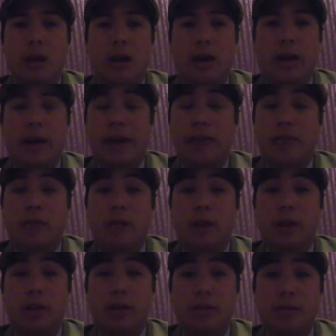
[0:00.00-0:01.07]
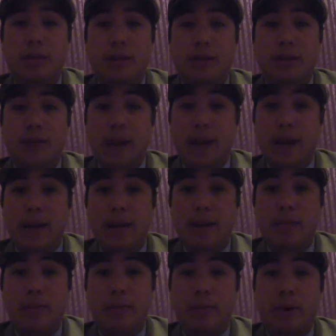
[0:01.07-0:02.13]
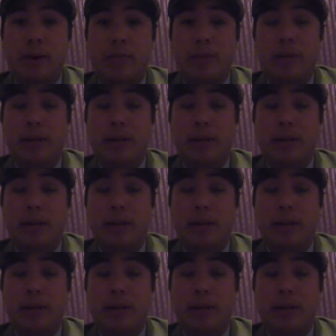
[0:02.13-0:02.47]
Andrew Luck in 2009 comes to mind,